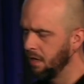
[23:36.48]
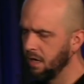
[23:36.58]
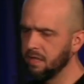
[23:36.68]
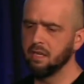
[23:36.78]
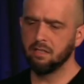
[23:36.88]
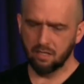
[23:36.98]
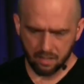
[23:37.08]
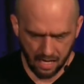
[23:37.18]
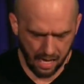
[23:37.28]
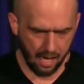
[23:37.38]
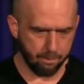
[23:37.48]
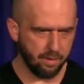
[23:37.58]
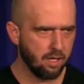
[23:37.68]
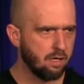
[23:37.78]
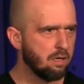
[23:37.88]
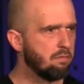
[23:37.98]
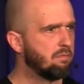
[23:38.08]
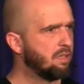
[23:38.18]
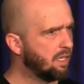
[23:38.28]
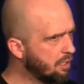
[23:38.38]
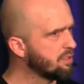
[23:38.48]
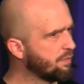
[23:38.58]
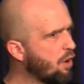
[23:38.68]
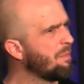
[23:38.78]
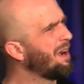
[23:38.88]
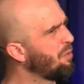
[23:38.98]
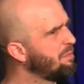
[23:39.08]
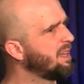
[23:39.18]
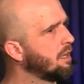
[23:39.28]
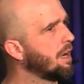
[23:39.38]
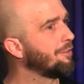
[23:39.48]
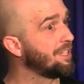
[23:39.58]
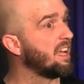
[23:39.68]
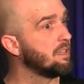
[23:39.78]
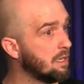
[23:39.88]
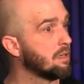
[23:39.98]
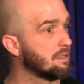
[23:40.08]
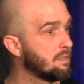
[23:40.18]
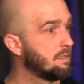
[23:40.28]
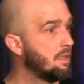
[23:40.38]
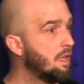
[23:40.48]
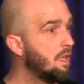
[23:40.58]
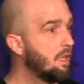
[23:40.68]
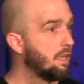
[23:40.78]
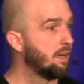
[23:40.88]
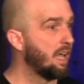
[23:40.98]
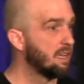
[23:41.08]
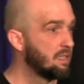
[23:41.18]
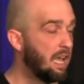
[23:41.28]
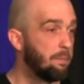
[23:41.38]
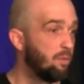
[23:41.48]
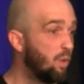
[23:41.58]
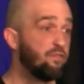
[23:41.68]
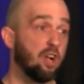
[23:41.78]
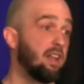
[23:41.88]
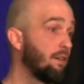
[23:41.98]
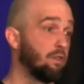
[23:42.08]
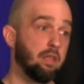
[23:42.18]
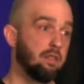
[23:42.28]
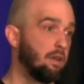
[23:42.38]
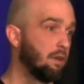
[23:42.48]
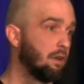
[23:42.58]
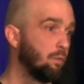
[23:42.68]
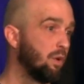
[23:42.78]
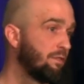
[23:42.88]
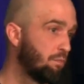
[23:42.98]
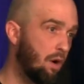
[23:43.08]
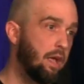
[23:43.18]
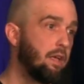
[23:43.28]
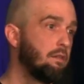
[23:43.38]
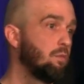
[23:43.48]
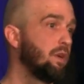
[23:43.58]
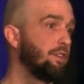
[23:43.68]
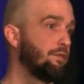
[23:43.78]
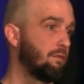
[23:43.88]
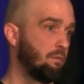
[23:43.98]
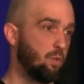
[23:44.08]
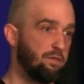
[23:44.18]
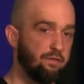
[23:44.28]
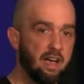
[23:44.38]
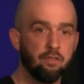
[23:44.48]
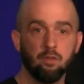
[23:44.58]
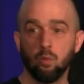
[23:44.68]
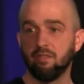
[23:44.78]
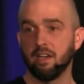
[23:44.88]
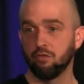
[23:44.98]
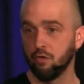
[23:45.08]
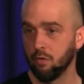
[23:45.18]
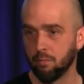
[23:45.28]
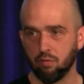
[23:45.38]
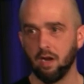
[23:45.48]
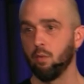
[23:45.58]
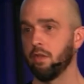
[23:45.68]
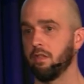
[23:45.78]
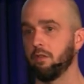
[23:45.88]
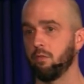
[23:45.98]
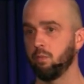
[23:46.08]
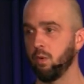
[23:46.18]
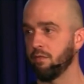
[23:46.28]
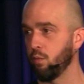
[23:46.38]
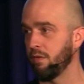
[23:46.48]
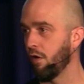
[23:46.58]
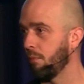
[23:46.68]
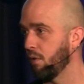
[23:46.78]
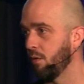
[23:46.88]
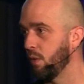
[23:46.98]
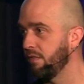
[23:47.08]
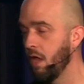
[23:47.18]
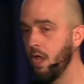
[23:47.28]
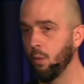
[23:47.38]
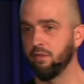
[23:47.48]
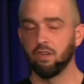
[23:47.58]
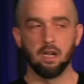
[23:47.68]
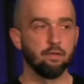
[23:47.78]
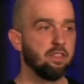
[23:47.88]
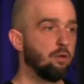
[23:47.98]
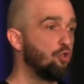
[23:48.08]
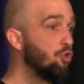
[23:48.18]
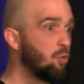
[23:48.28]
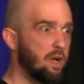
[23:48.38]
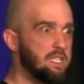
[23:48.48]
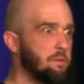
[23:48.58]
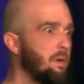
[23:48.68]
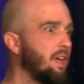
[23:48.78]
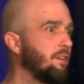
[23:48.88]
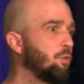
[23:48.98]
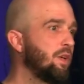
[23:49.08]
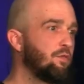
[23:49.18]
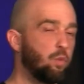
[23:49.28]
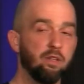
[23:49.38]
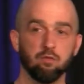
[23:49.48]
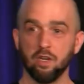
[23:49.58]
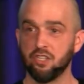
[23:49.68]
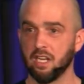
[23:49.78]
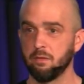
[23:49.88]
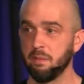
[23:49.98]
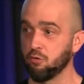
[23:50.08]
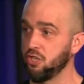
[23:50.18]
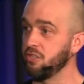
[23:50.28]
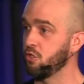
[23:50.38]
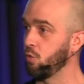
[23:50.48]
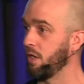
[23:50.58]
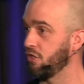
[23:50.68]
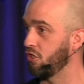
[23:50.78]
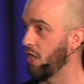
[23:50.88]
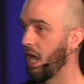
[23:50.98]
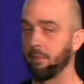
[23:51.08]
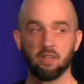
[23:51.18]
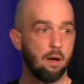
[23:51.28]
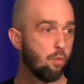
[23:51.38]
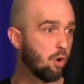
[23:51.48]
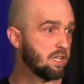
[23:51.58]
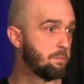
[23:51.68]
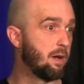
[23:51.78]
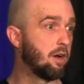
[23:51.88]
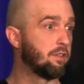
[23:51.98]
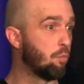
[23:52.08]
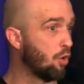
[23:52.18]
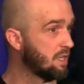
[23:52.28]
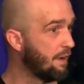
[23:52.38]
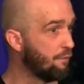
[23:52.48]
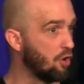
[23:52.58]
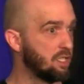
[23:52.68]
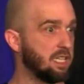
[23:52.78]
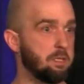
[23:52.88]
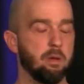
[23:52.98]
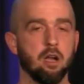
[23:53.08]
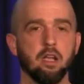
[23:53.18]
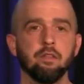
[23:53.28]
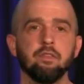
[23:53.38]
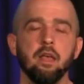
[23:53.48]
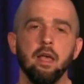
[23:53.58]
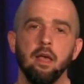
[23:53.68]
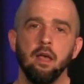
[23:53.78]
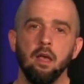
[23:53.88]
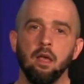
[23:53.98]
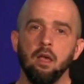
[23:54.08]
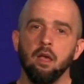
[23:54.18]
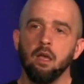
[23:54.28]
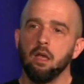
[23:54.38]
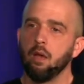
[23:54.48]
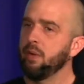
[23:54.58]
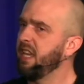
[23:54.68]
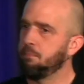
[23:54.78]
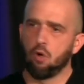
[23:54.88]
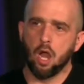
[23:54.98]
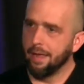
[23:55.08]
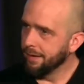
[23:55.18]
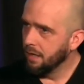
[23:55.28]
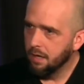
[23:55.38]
And then it didn't happen. And years have gone by. We've been here now 10 years. And it hasn't happened. We've tried everything. We've prayed. We've fasted. We've asked you to pray with us. We've all prayed. We've done everything. New resumes. We've reached out to people. She's switched jobs, got more experience, more diverse experience. And we keep praying.